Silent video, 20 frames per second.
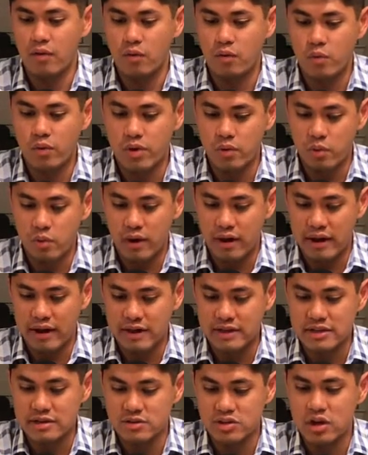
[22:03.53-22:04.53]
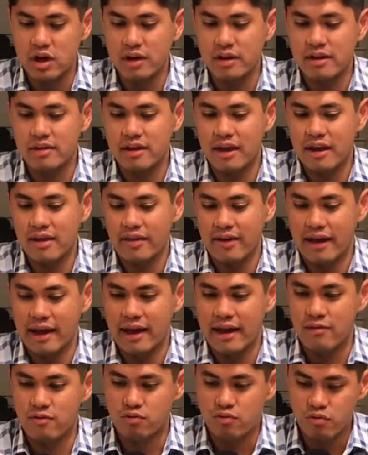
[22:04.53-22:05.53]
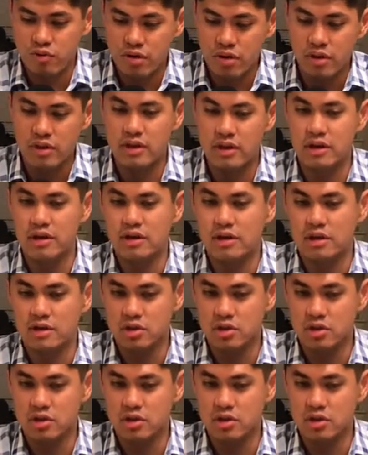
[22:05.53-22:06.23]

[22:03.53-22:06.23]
we, as I was talking today, like, I really